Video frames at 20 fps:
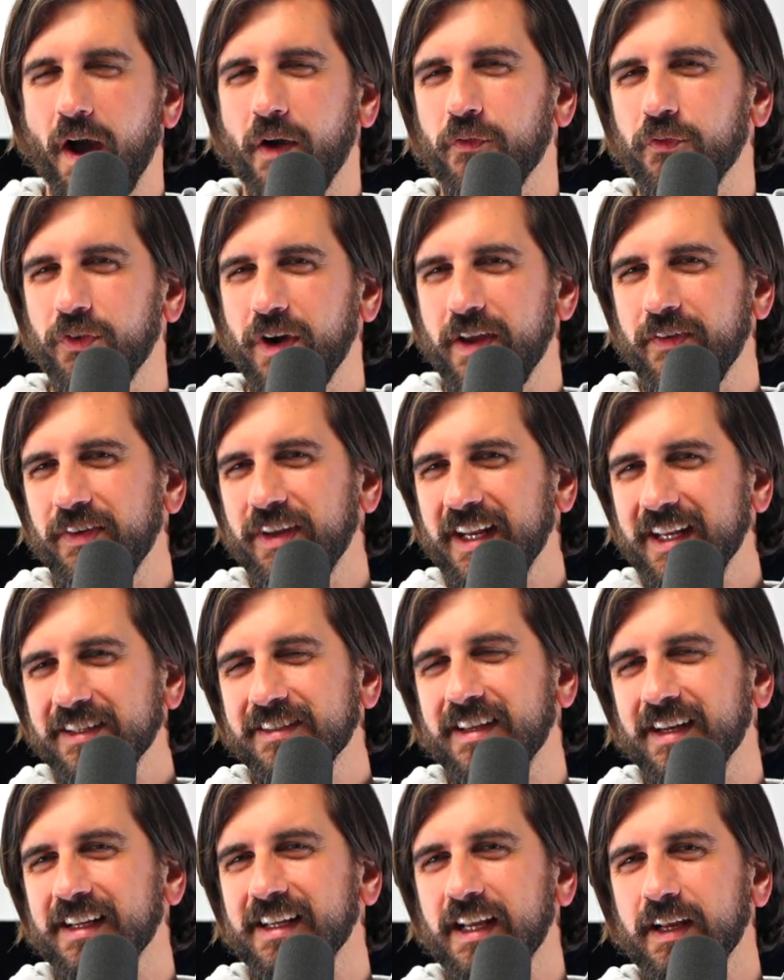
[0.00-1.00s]
Raven is
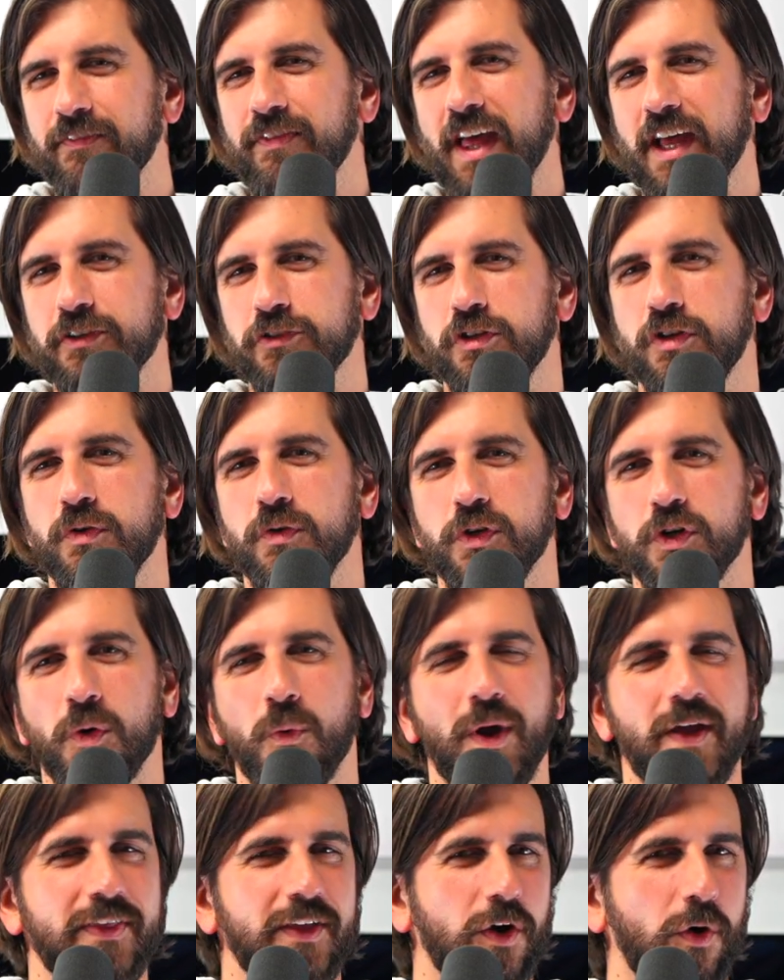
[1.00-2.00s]
going to give that to you in a
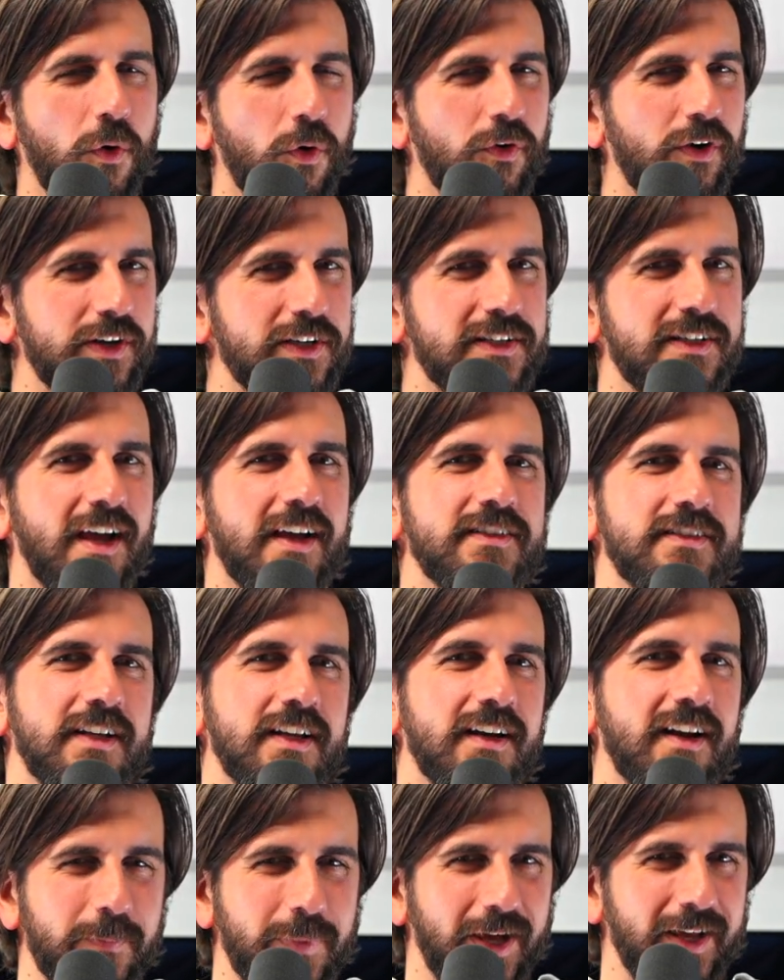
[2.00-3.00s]
way that Aura
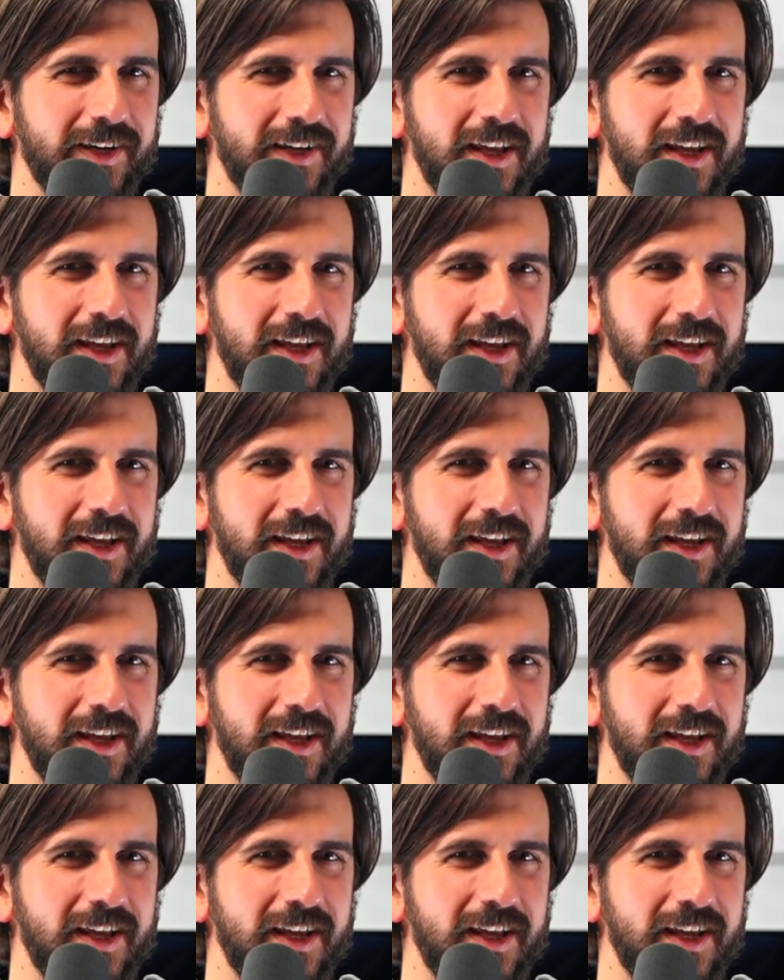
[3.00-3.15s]
doesn't. But